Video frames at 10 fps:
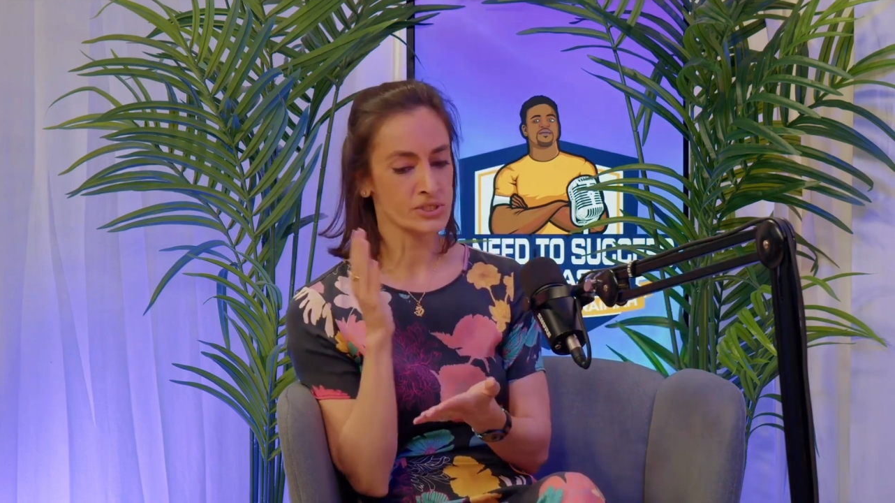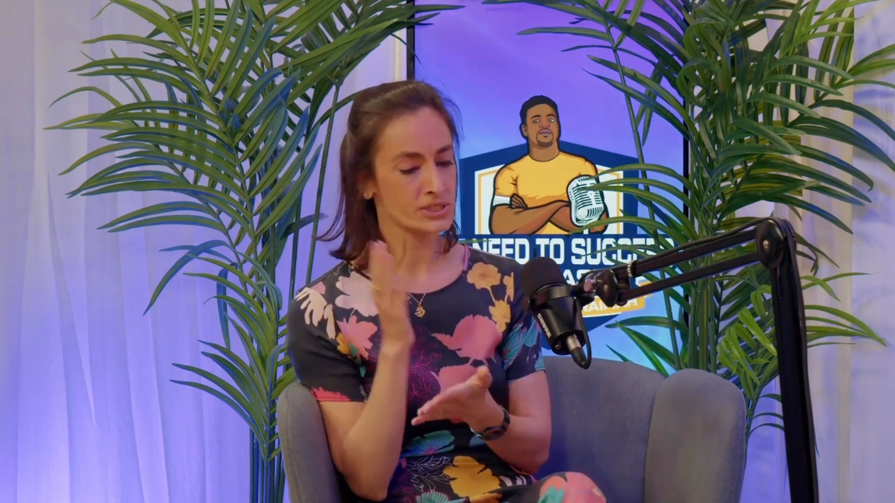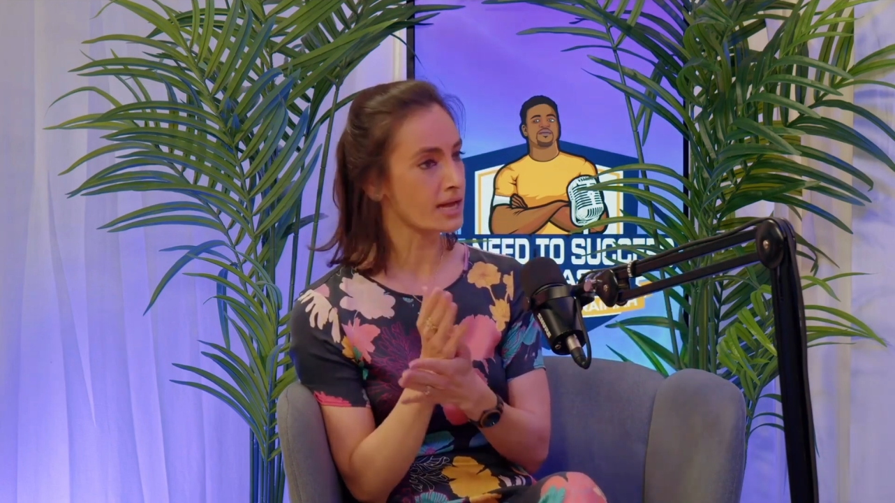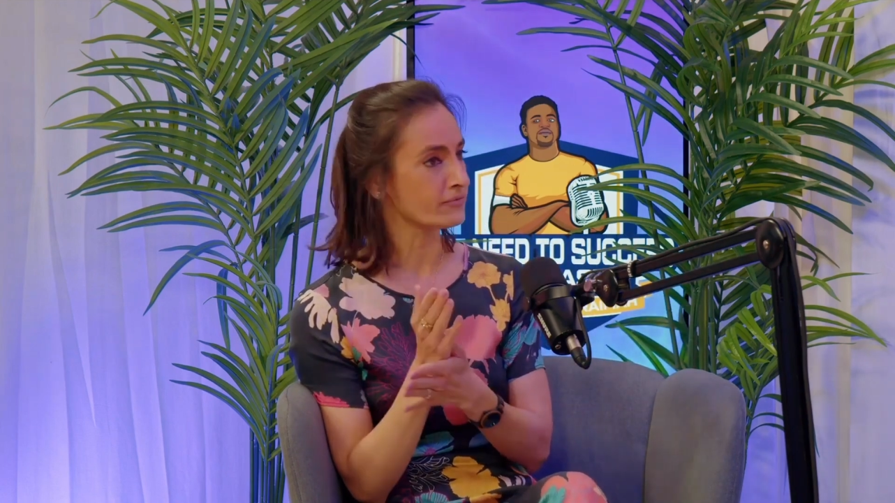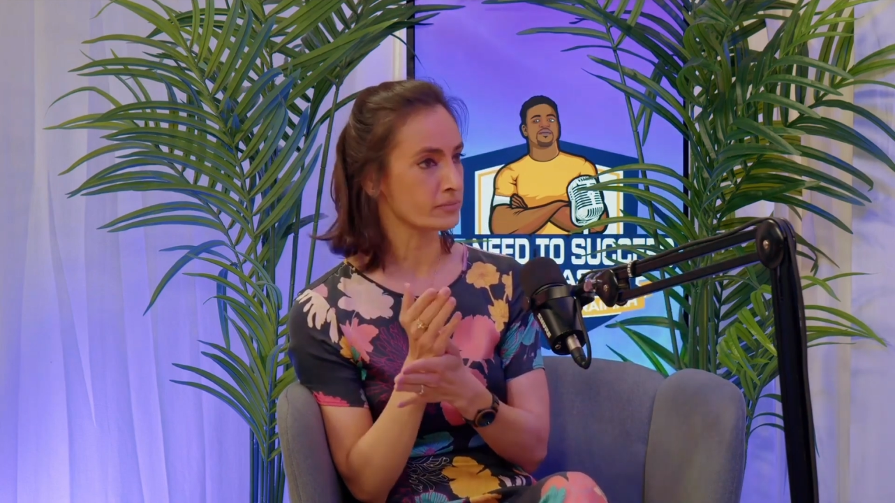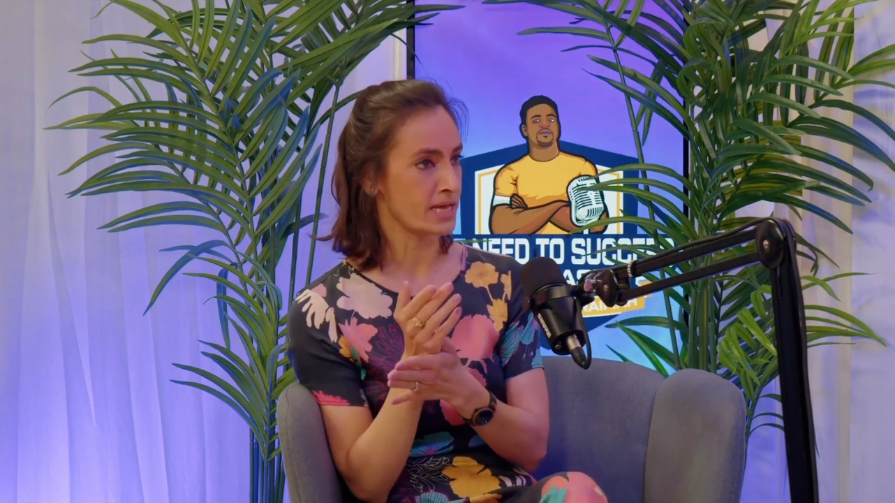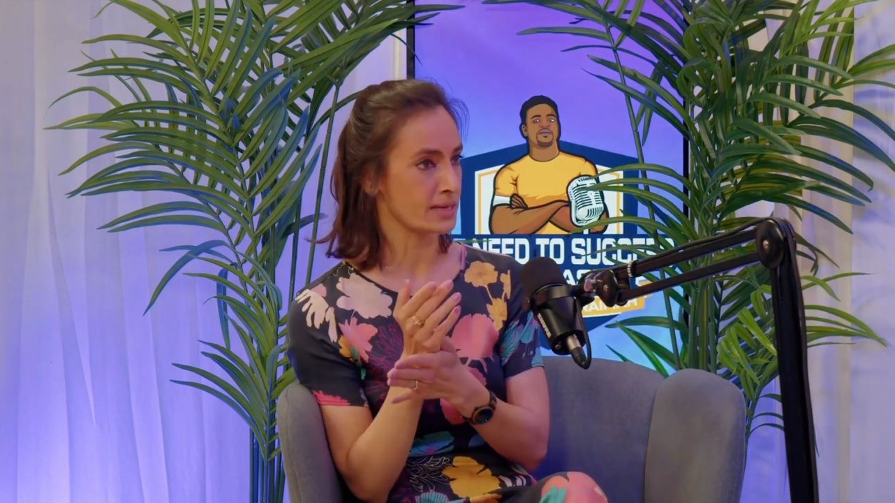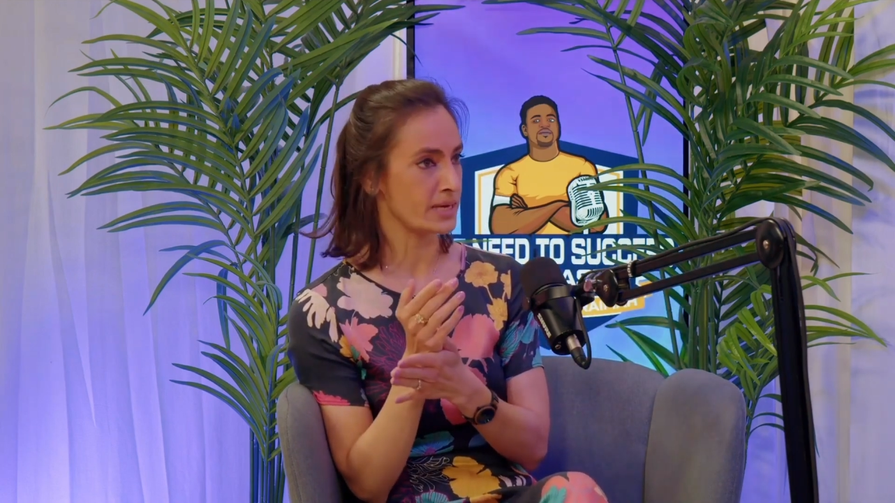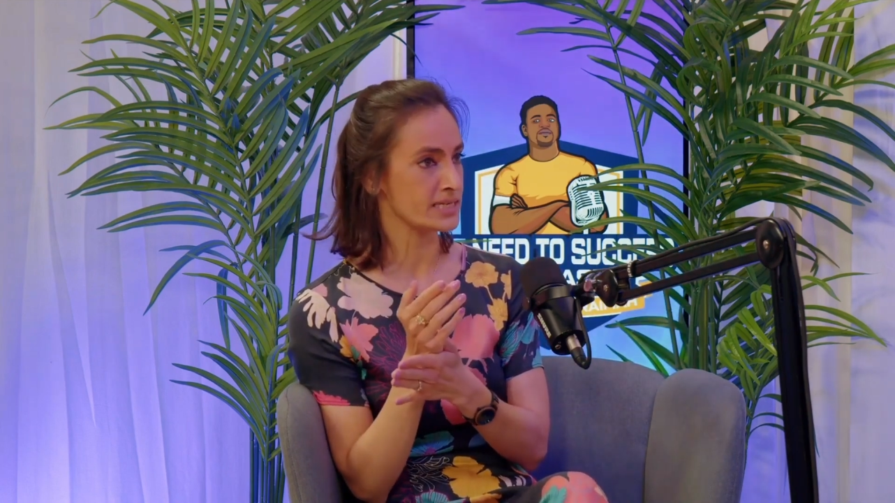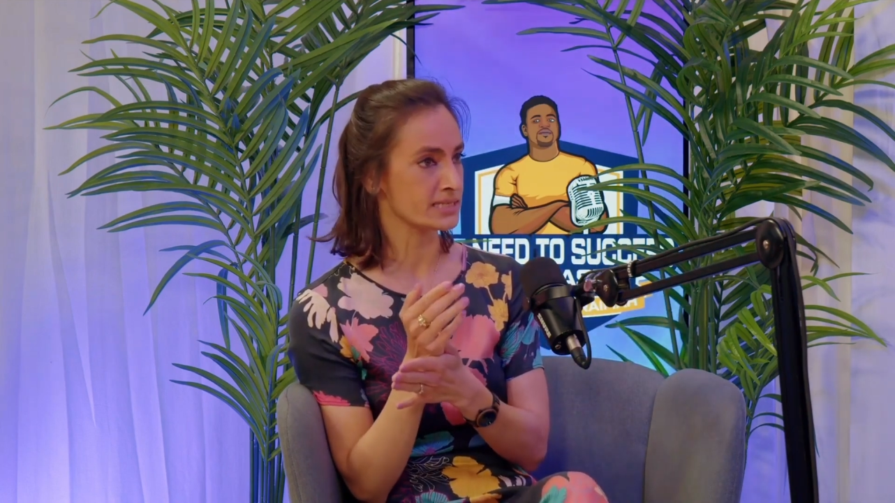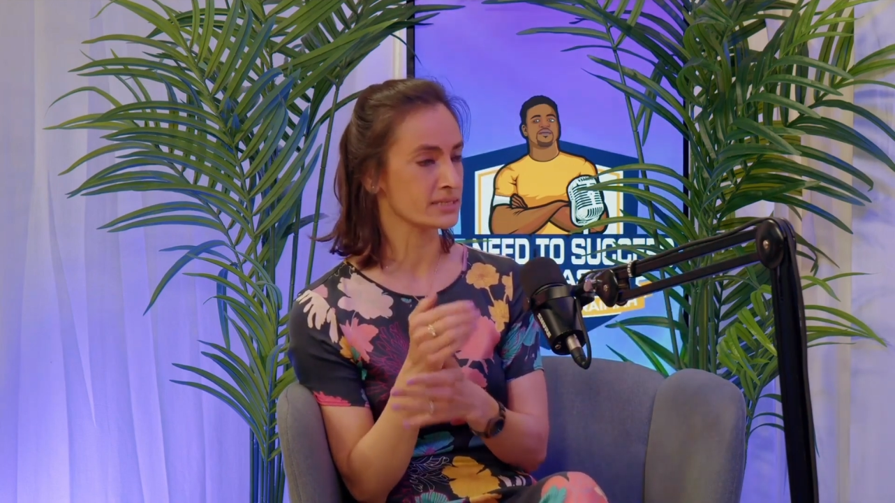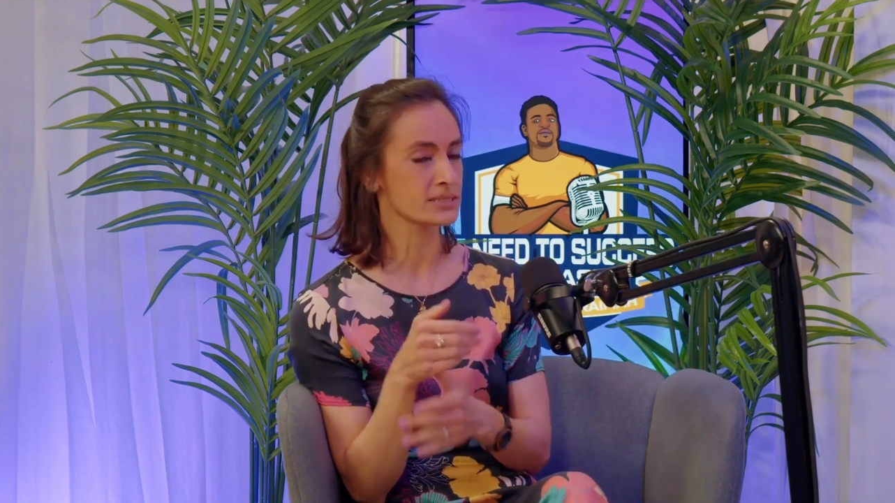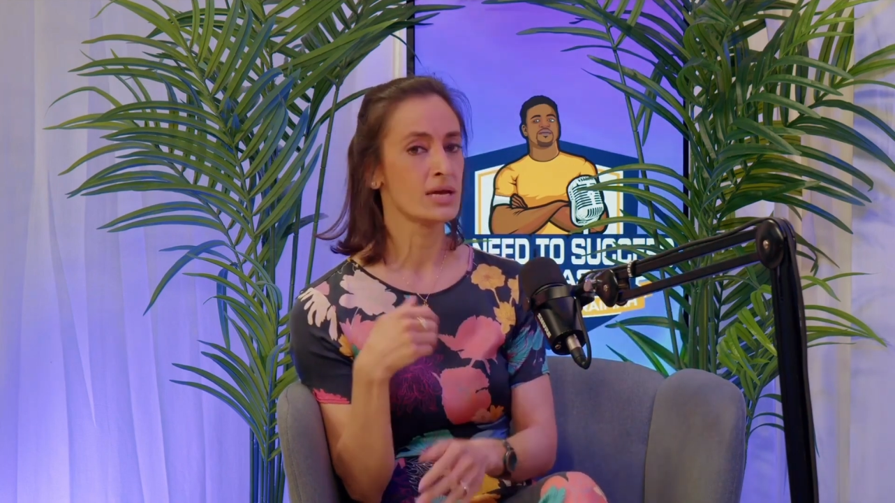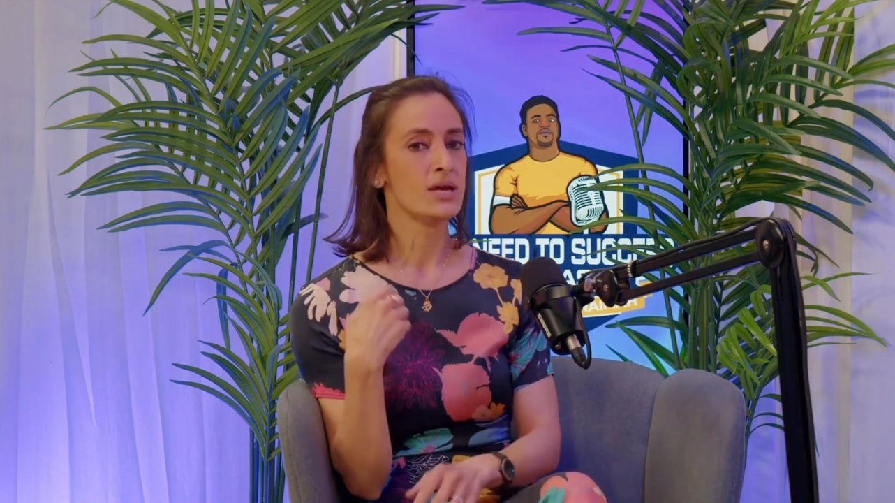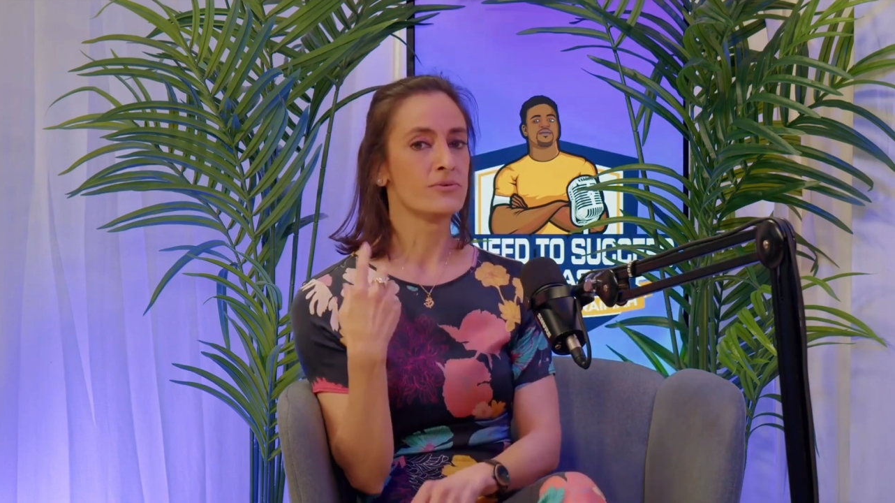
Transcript: Start from that basis.